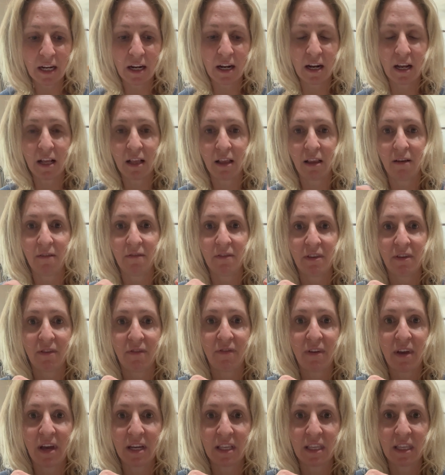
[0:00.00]
and I love the
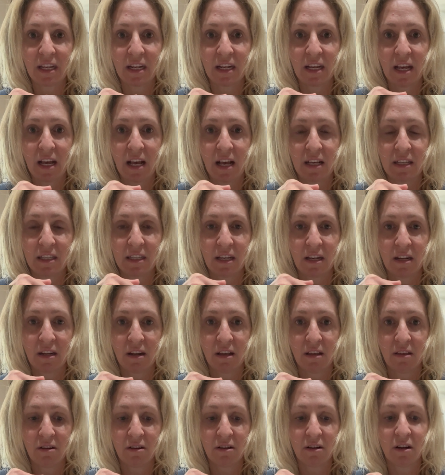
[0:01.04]
fact that it has
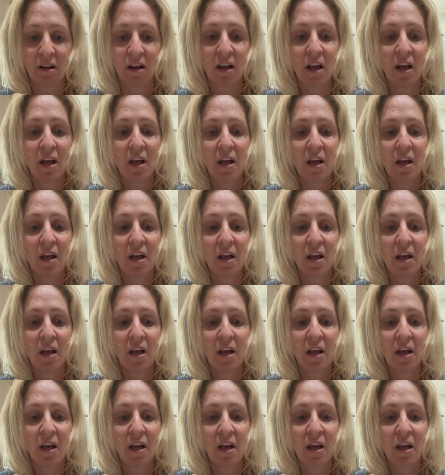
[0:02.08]
another